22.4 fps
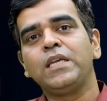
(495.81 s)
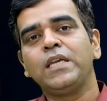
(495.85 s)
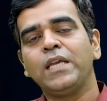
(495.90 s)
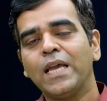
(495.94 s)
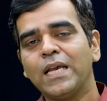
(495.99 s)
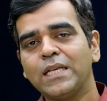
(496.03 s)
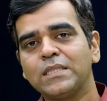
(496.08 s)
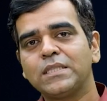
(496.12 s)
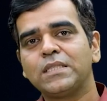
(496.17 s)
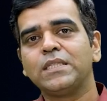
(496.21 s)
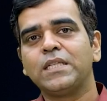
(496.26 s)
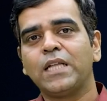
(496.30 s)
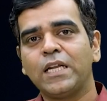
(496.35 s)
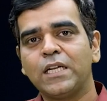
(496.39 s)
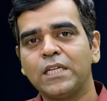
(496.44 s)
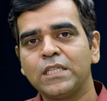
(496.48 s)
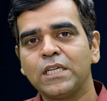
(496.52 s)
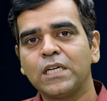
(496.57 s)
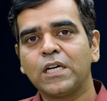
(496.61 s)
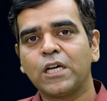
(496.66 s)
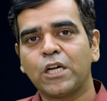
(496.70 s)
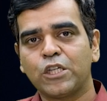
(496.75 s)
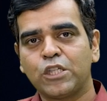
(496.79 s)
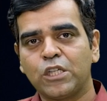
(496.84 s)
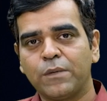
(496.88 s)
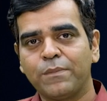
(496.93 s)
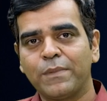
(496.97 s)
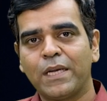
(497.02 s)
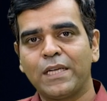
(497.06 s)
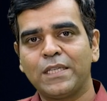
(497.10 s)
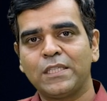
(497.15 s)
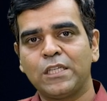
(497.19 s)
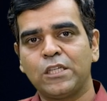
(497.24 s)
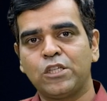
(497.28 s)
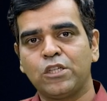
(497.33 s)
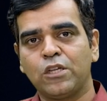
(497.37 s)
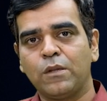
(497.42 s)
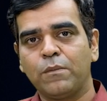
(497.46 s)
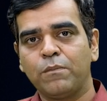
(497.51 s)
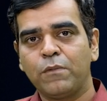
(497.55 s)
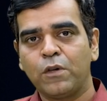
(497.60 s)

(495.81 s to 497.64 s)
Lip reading: Yes, there is a customization,